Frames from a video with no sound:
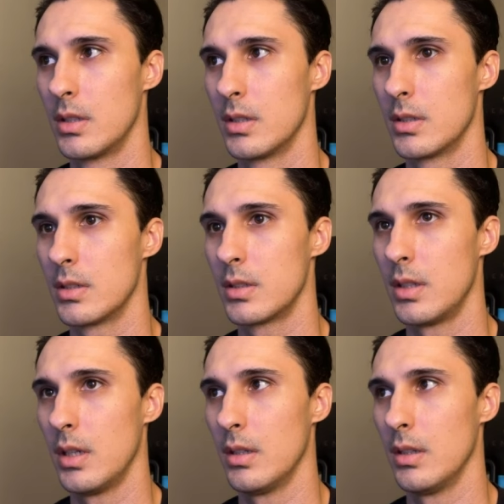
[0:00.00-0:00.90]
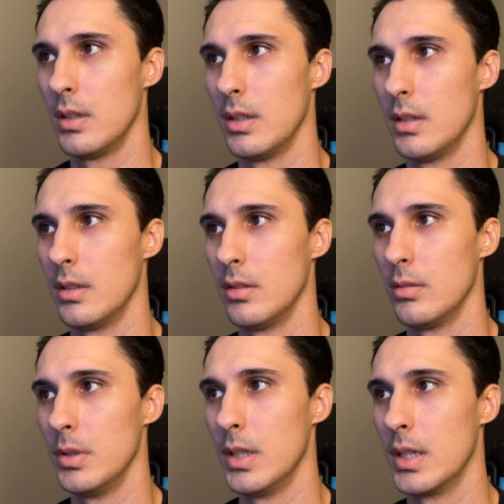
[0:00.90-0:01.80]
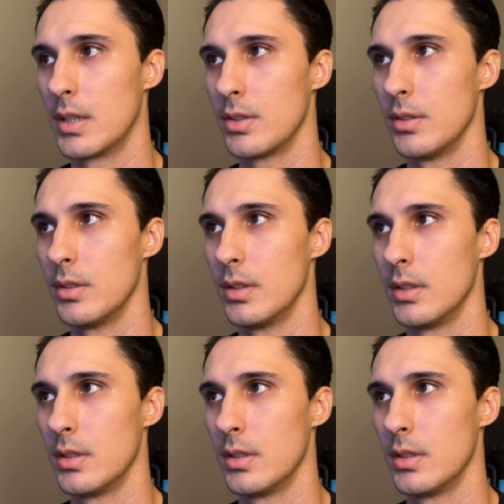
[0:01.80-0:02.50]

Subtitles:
scale it in a little bit actually.